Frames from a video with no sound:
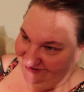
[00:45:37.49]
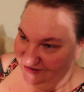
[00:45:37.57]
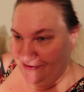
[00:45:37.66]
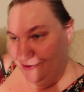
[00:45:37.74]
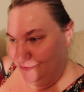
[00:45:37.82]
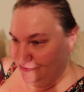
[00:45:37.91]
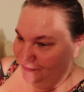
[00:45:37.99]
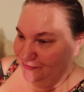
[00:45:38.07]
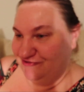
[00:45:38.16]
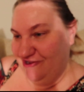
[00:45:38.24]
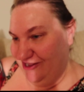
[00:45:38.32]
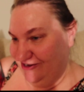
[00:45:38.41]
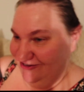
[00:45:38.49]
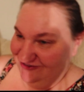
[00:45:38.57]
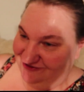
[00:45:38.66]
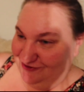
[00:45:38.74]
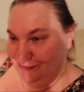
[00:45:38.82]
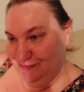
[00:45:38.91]
If I was the
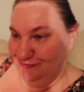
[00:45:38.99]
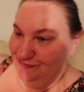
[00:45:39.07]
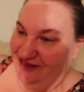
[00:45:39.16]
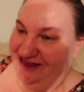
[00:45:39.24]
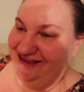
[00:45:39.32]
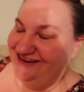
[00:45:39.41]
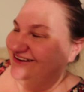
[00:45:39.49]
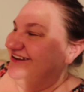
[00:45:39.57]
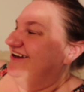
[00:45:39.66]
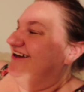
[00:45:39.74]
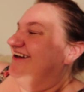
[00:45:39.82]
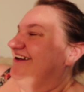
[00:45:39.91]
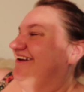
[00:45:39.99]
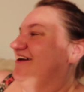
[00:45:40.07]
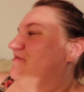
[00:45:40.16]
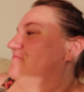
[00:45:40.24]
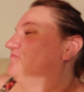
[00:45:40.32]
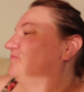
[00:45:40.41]
protagonist, don't do that, you
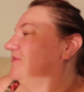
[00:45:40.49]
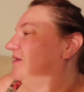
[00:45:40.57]
know.